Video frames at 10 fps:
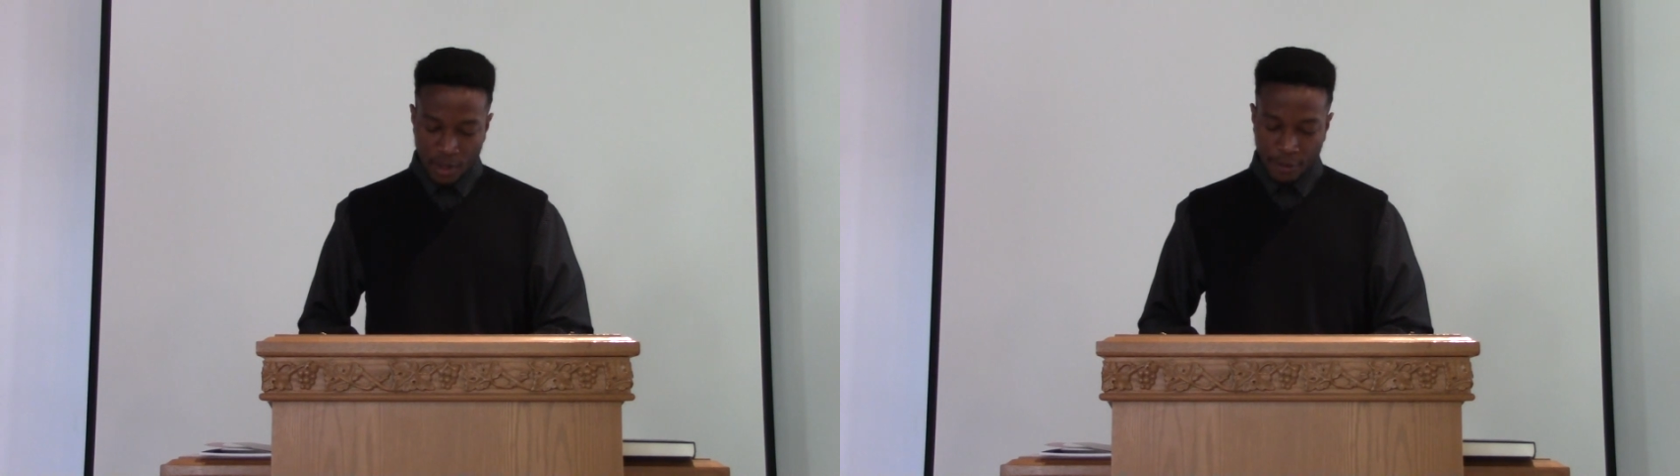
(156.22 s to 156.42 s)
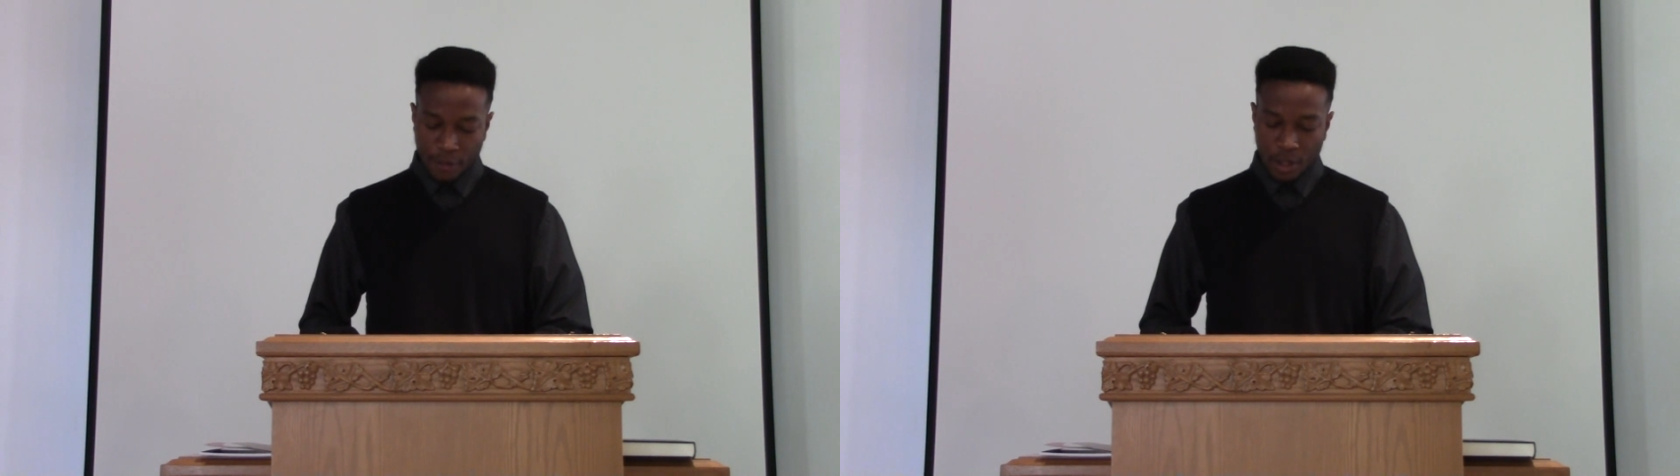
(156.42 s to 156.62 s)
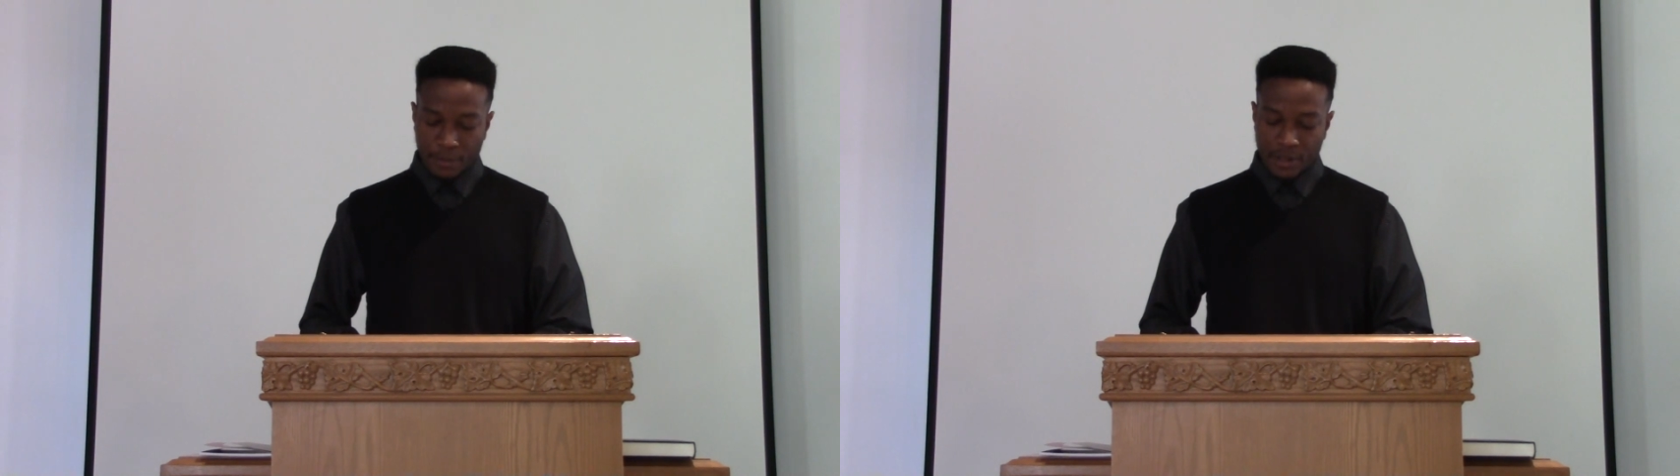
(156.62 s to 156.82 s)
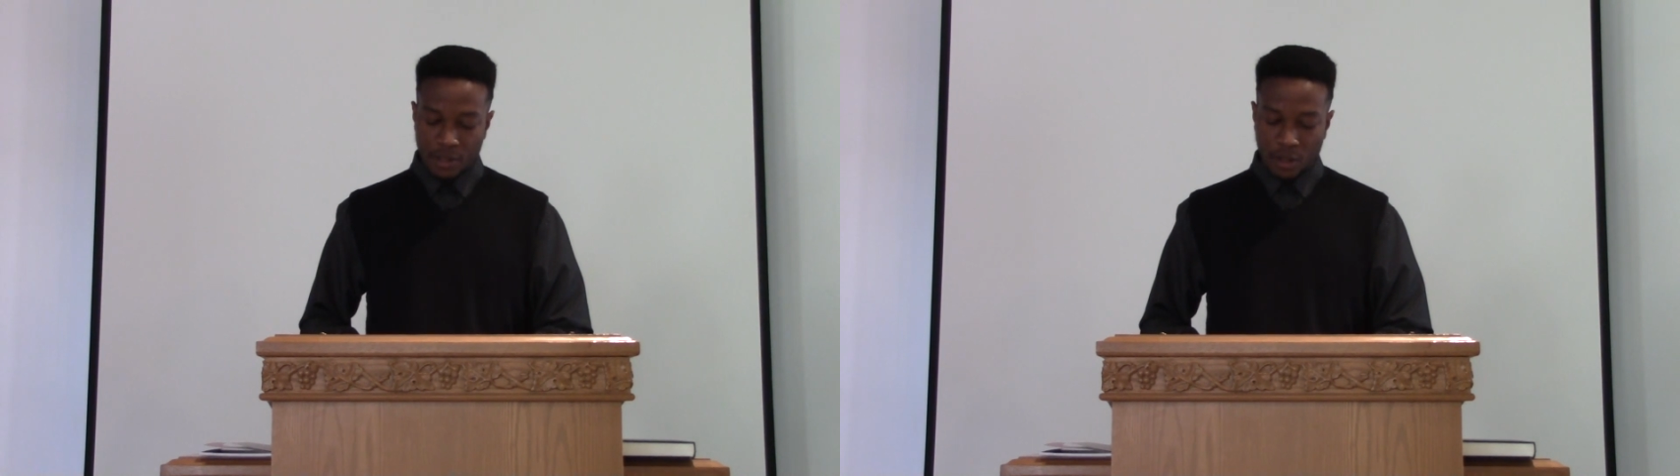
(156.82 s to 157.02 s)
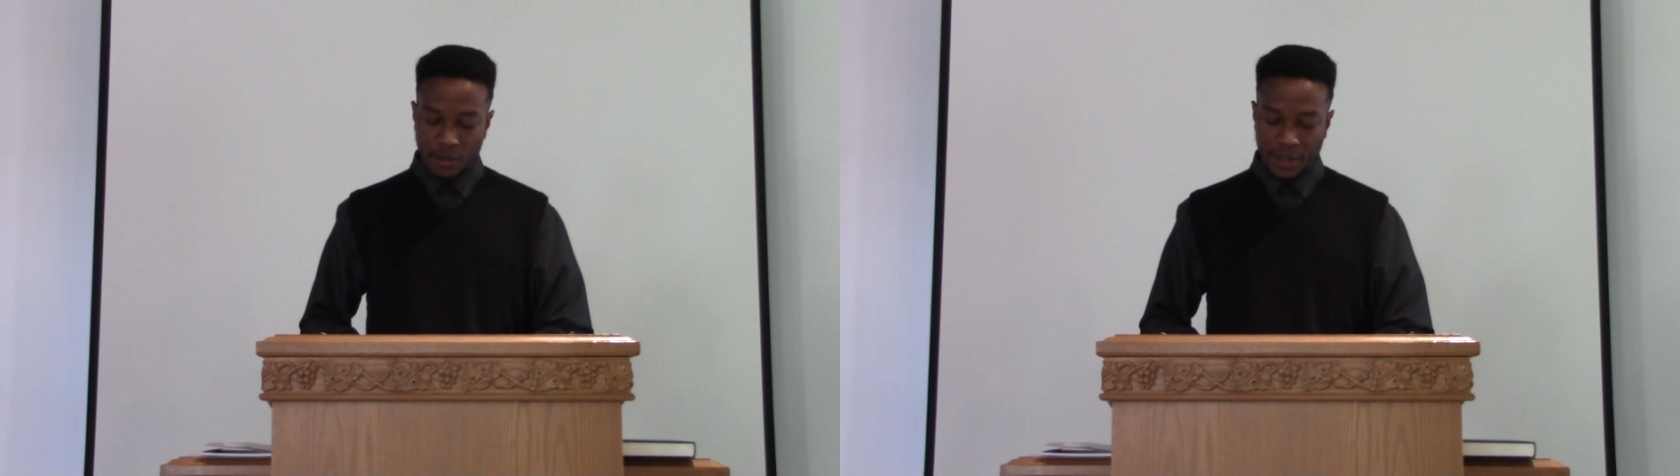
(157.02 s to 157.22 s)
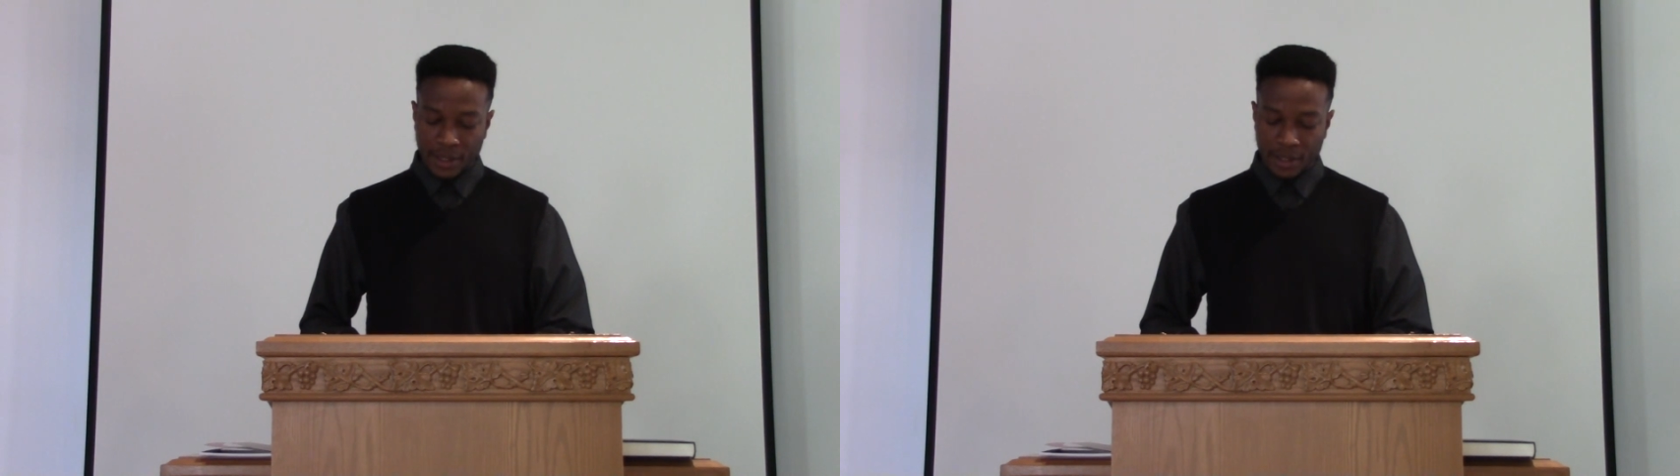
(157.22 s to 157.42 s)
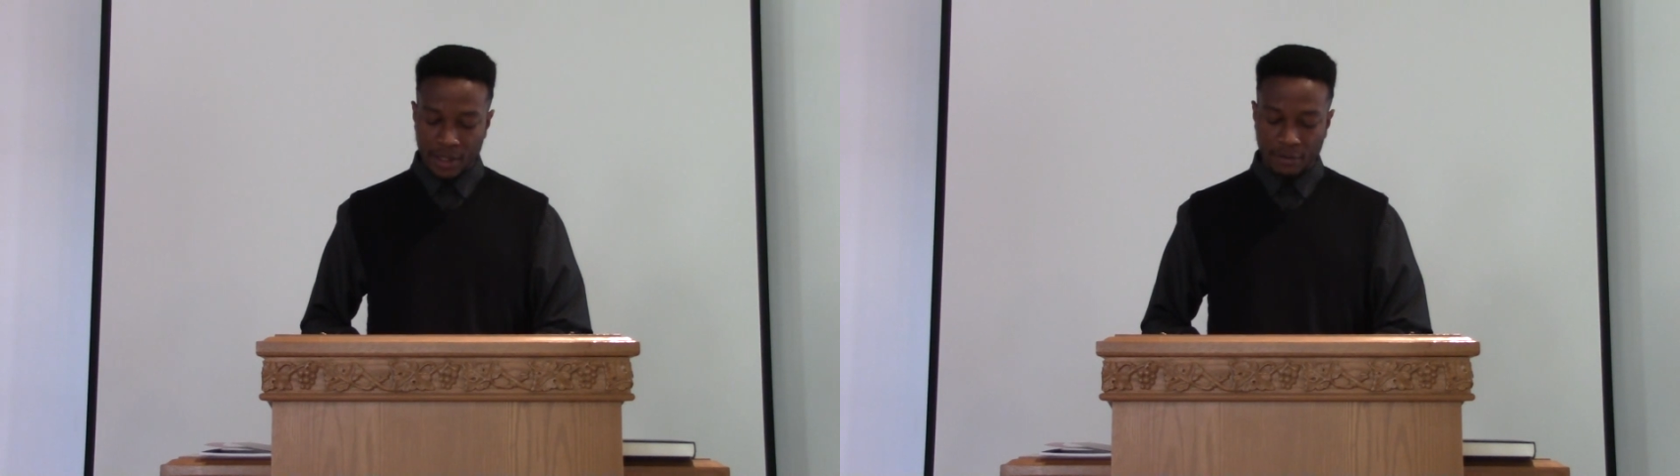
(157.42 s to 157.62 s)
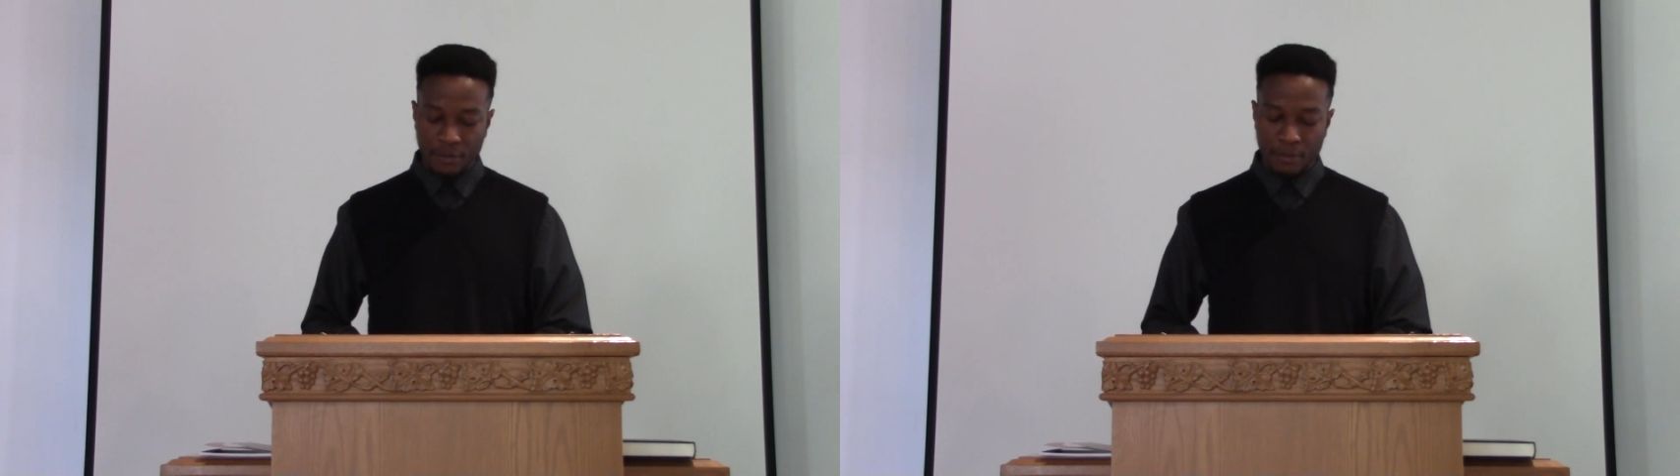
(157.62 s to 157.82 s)
If your enemy is hungry,
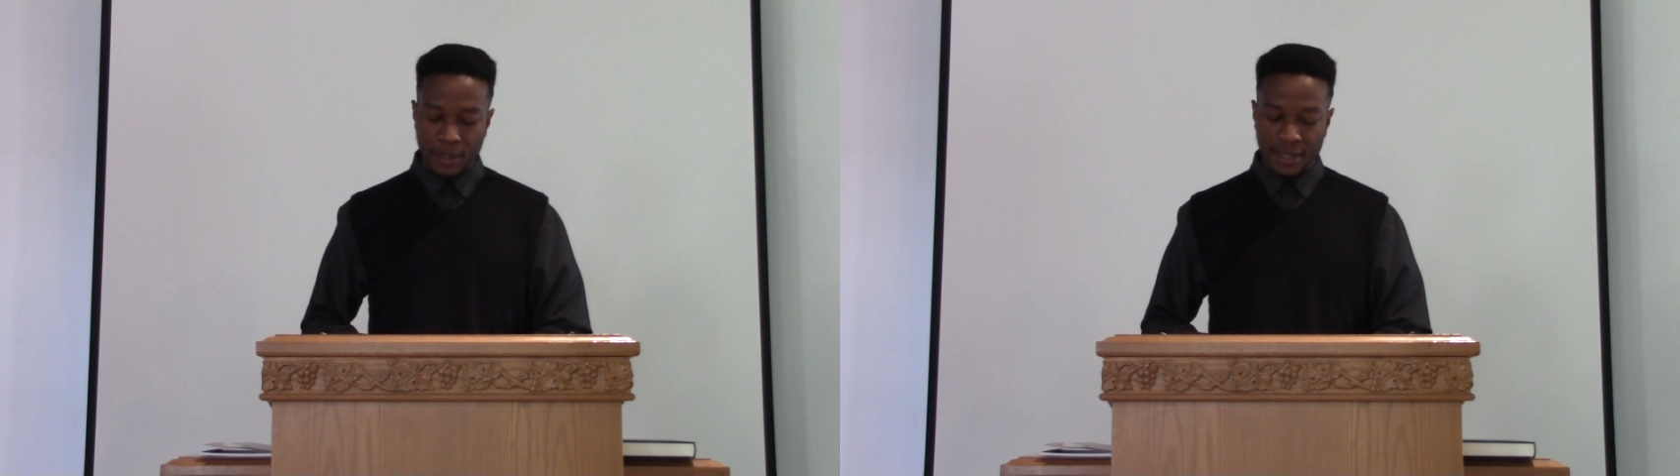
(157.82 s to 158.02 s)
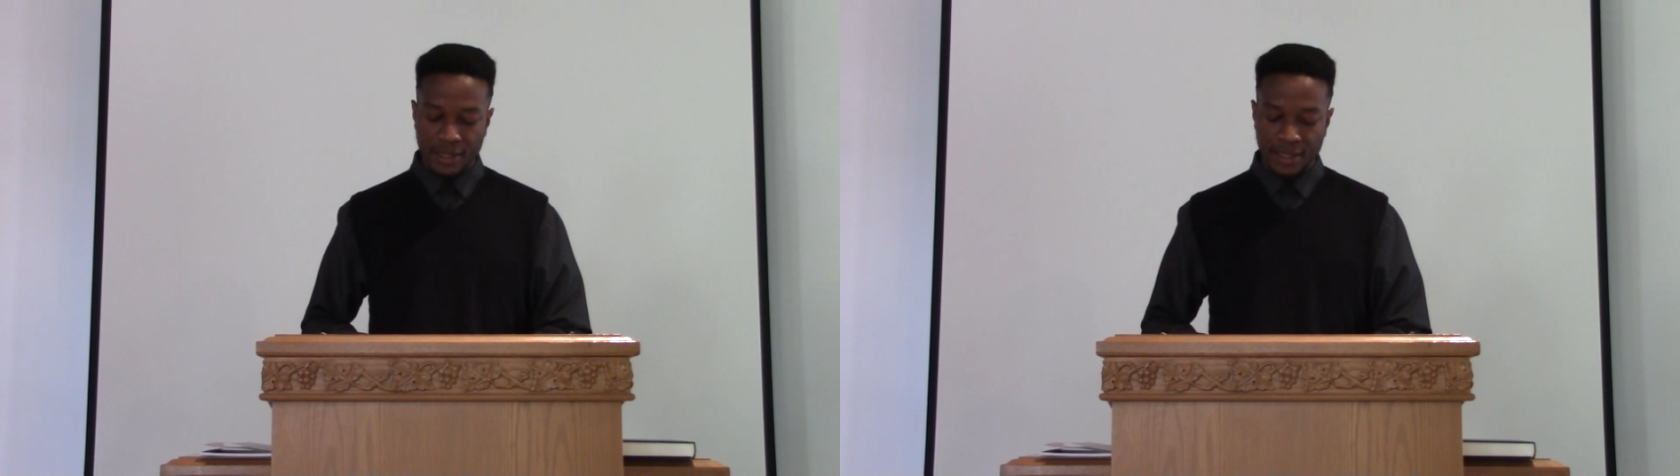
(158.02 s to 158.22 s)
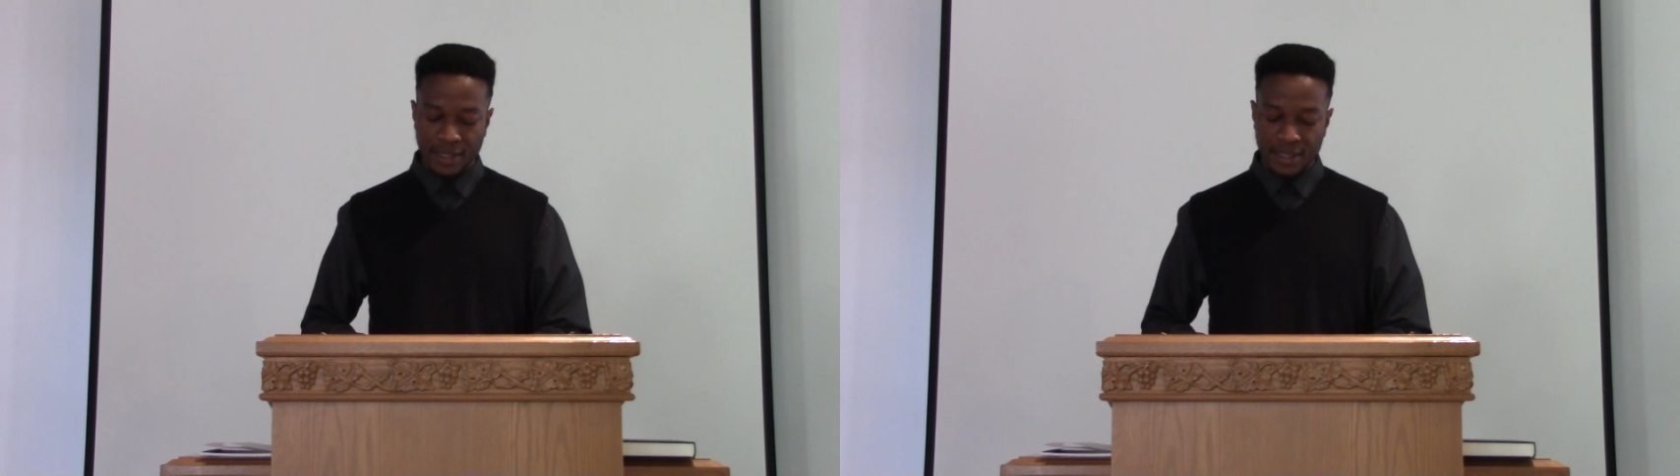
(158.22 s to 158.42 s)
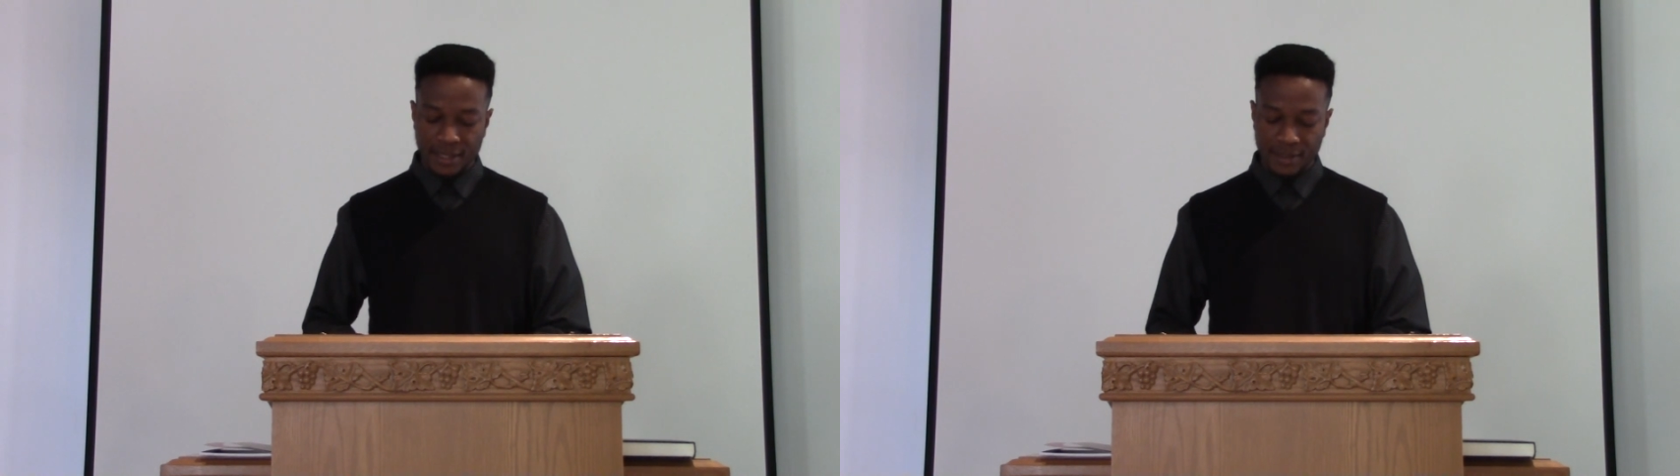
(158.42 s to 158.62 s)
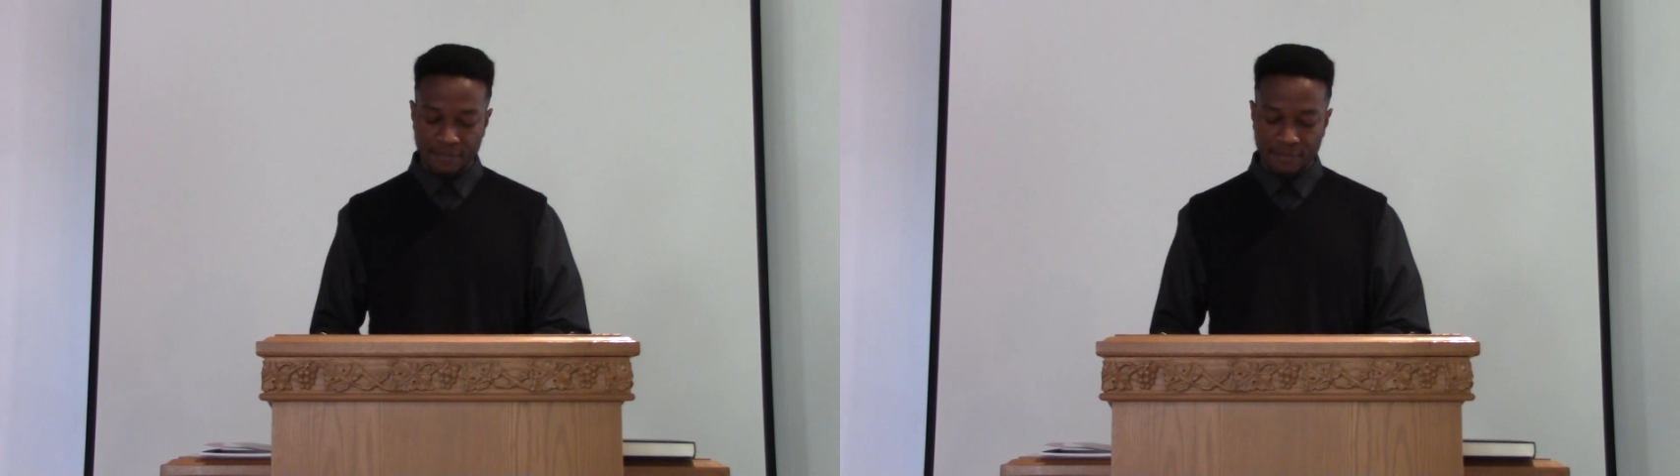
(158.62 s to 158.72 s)
give him bread to eat,